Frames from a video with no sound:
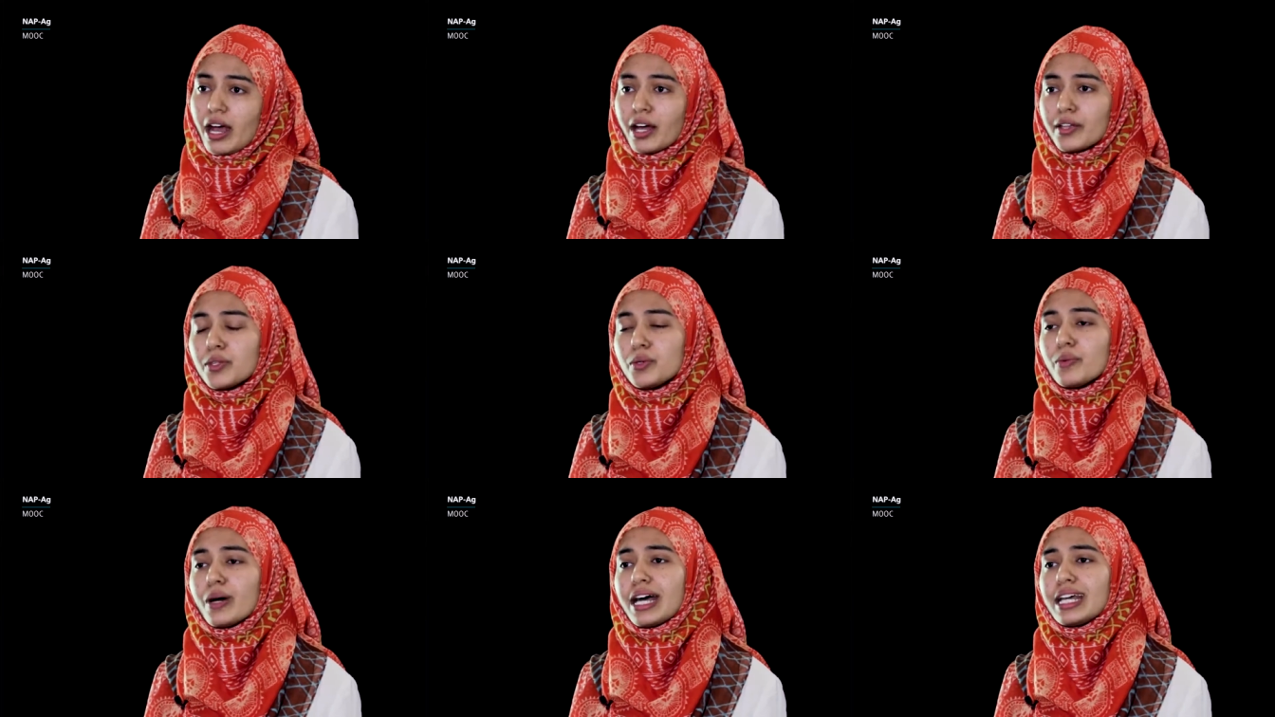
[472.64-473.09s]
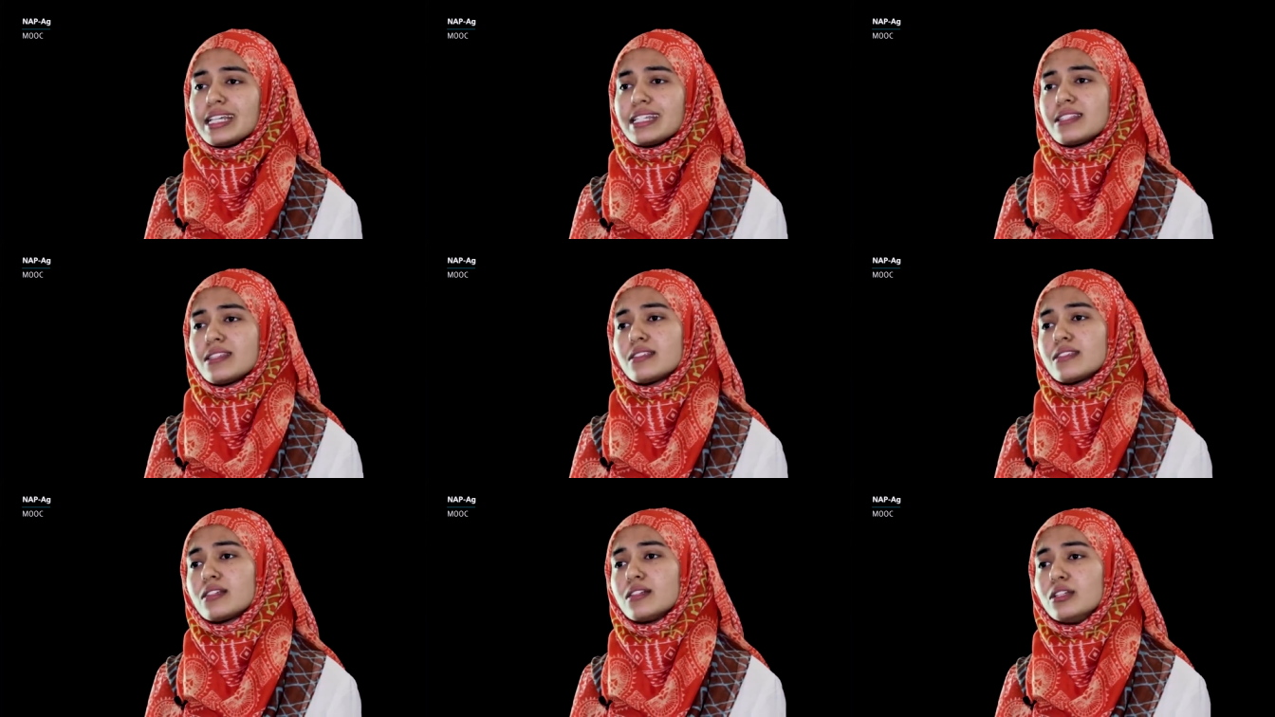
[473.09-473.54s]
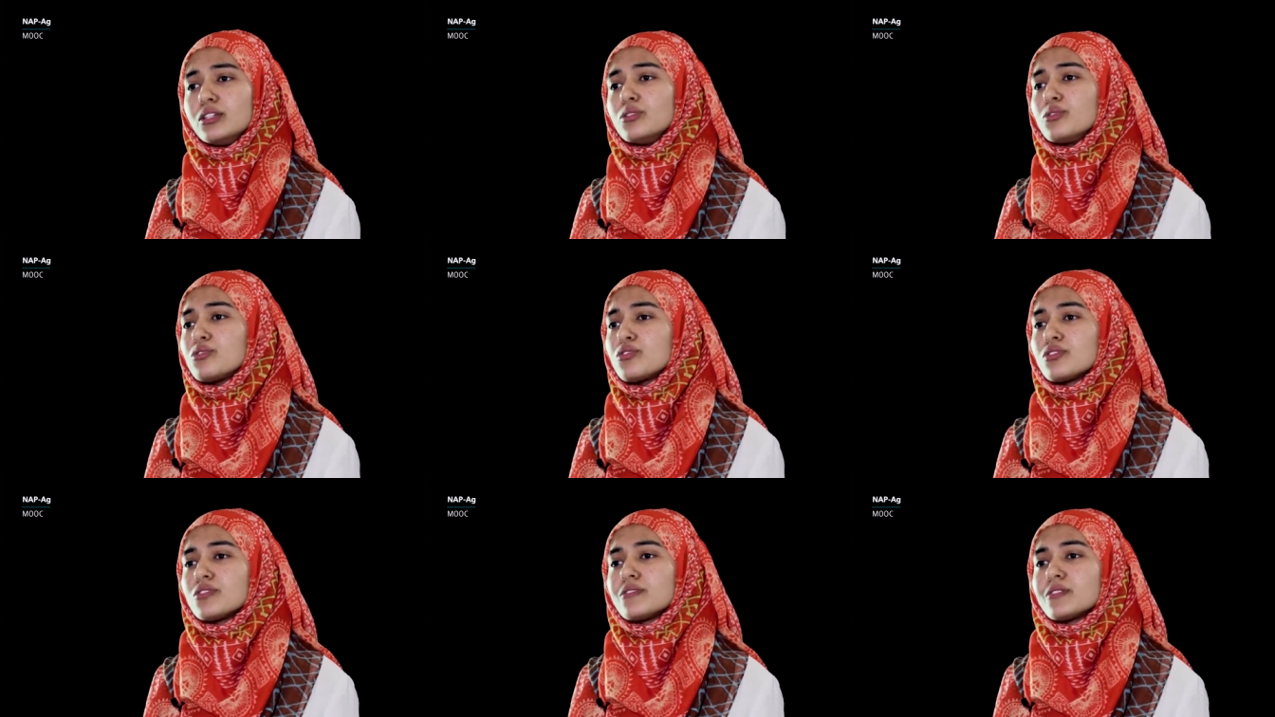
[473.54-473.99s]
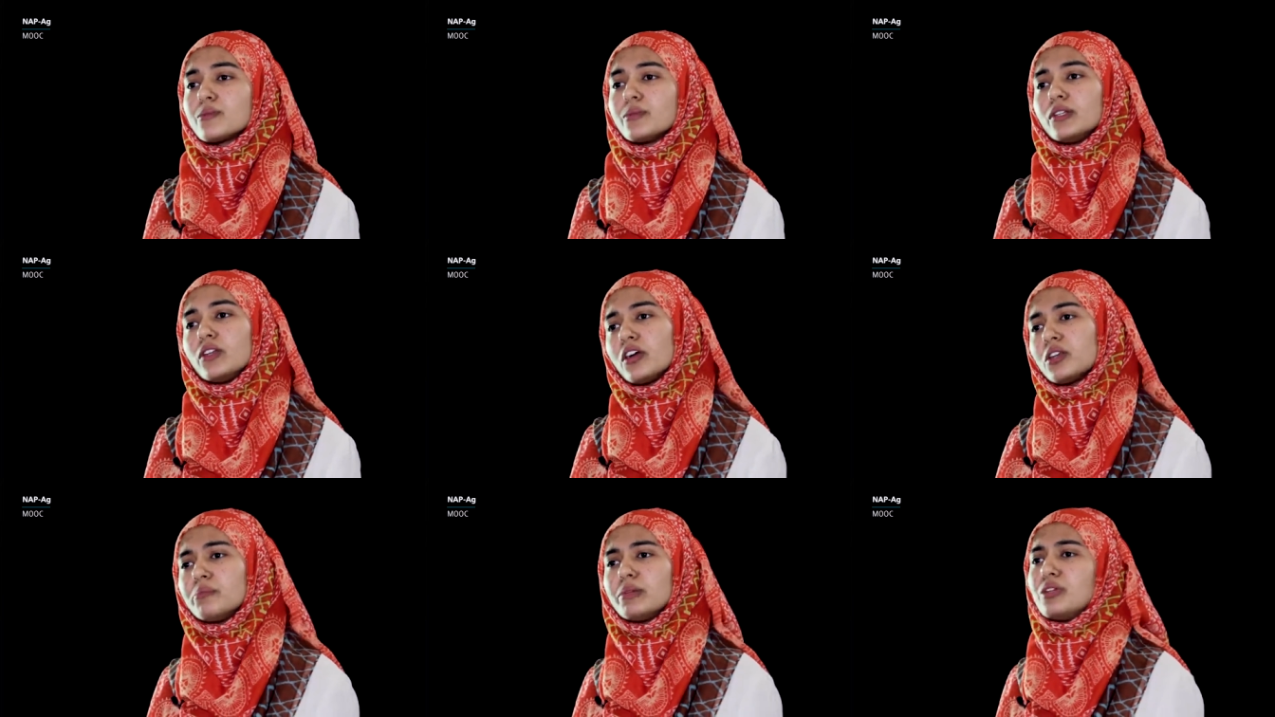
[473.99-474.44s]
Otherwise, the solutions
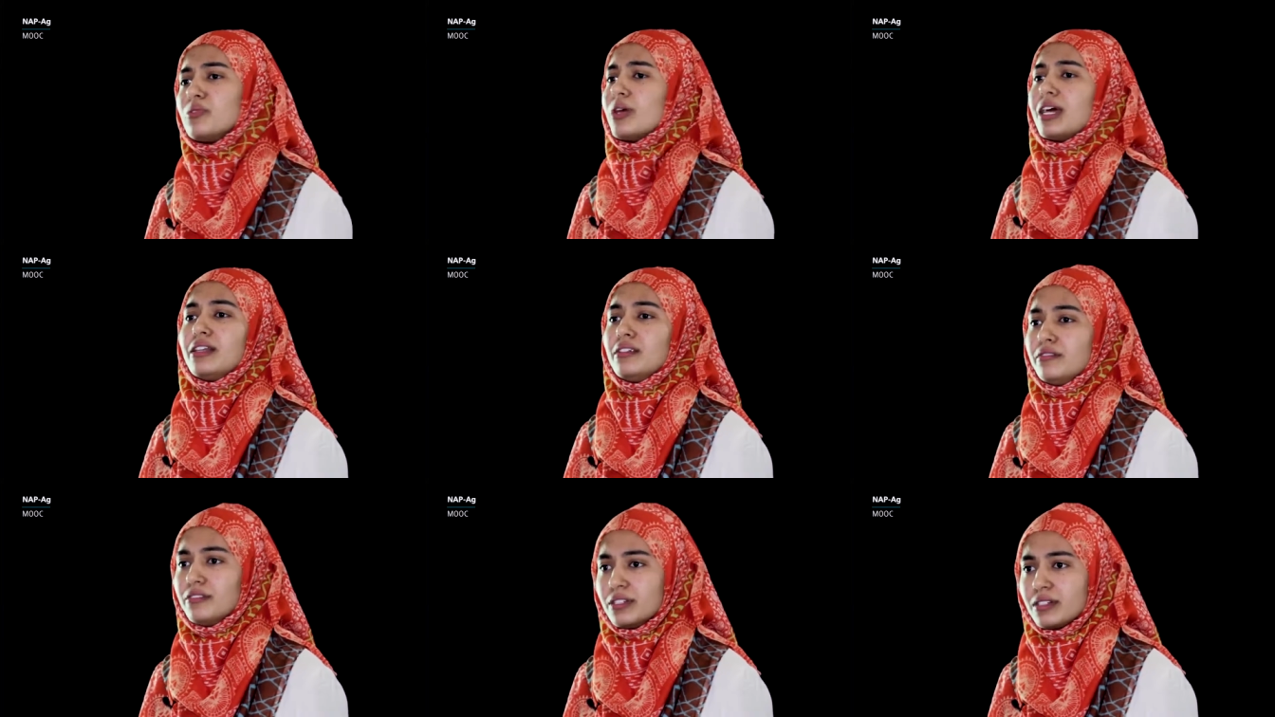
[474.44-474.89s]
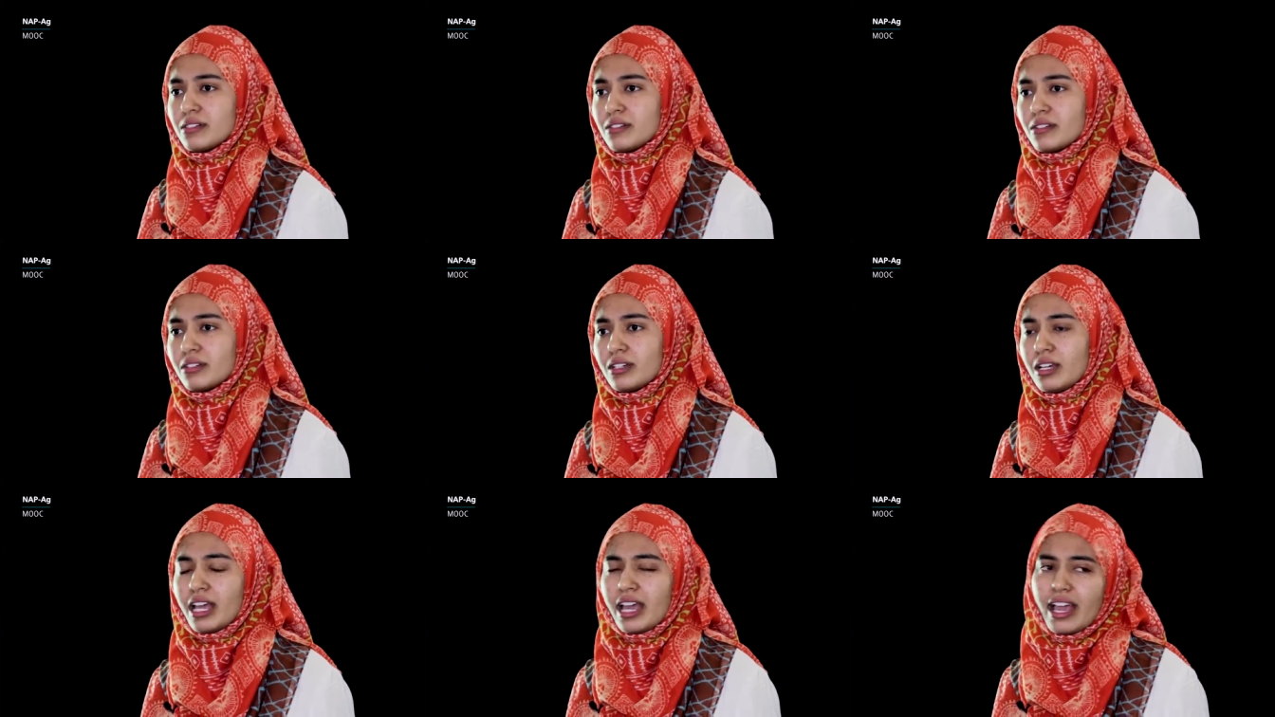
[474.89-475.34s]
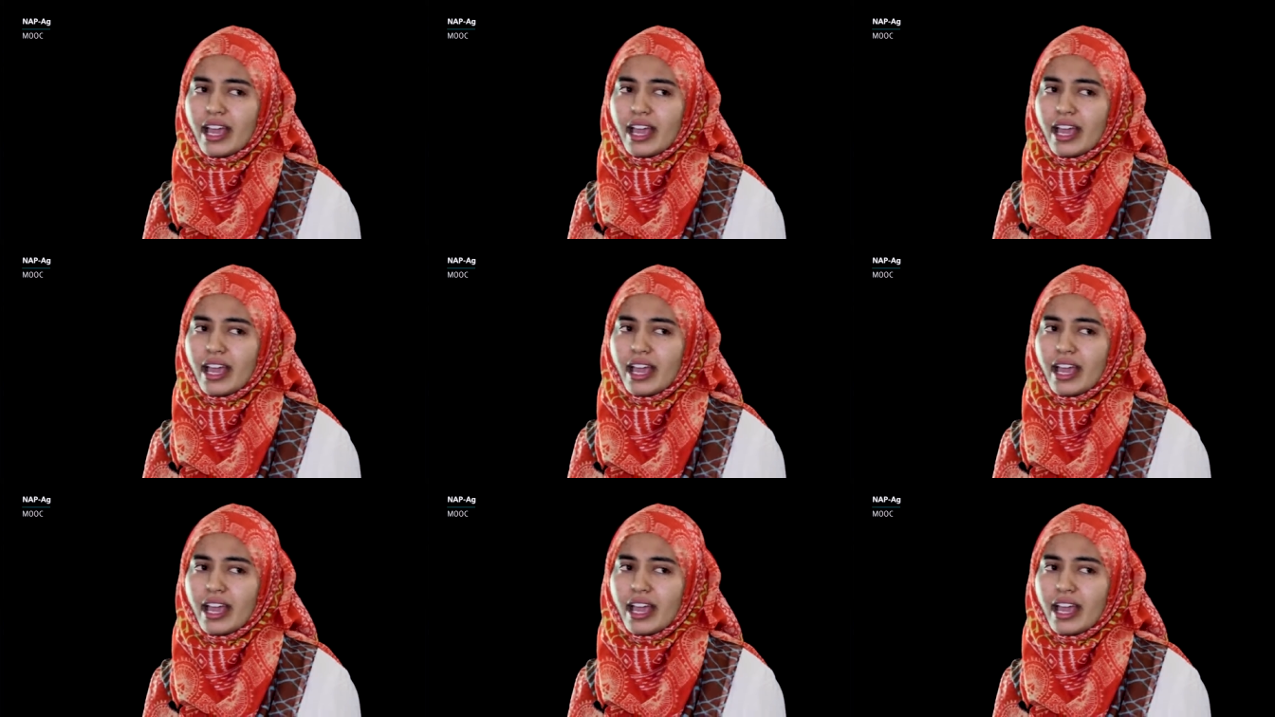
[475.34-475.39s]
will not be relevant